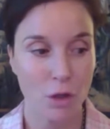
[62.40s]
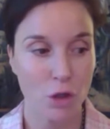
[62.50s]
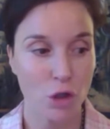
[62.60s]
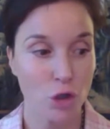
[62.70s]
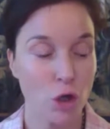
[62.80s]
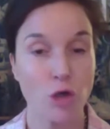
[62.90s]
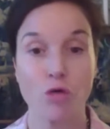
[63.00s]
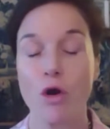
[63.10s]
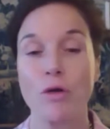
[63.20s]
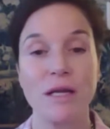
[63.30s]

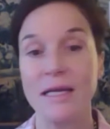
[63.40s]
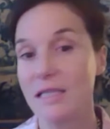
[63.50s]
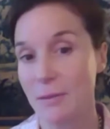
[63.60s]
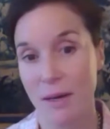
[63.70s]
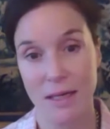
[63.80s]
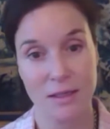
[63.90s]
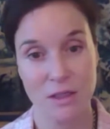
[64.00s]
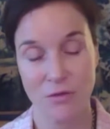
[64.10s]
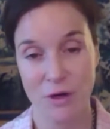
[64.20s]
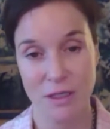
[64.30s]
your own eating
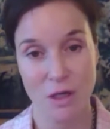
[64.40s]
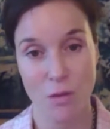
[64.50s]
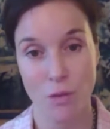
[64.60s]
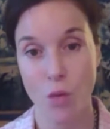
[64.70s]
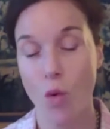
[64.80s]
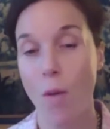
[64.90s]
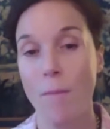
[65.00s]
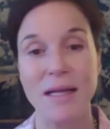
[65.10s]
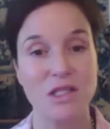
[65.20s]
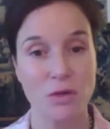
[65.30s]
patterns, for example. What
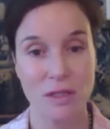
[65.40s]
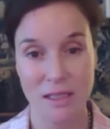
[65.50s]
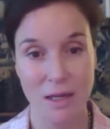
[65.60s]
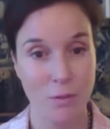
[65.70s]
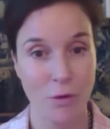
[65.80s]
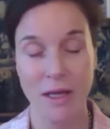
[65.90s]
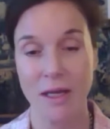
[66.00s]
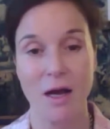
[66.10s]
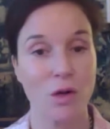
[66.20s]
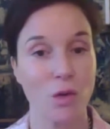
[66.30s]
makes your skin break
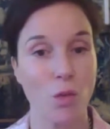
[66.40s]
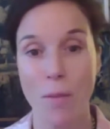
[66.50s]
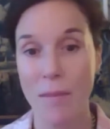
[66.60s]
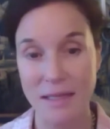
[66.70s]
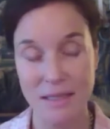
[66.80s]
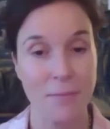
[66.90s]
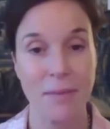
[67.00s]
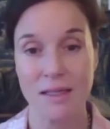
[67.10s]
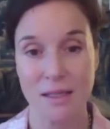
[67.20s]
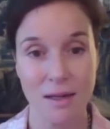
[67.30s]
out and what makes it
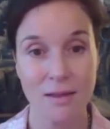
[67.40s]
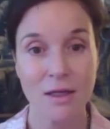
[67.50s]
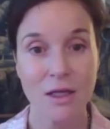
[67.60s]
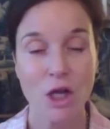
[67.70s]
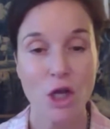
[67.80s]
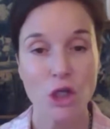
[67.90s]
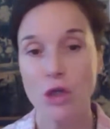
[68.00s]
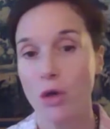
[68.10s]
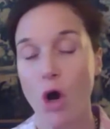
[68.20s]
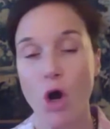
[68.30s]
better?
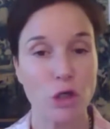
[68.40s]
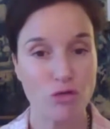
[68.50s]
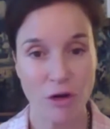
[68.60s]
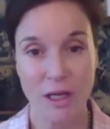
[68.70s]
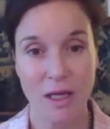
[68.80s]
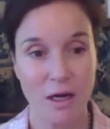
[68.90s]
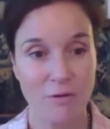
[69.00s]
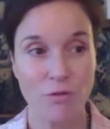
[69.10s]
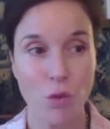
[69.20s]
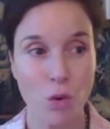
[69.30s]
Are you drinking
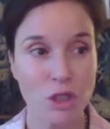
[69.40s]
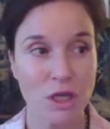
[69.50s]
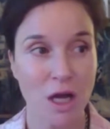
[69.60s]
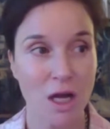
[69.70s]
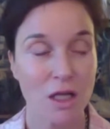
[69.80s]
enough water?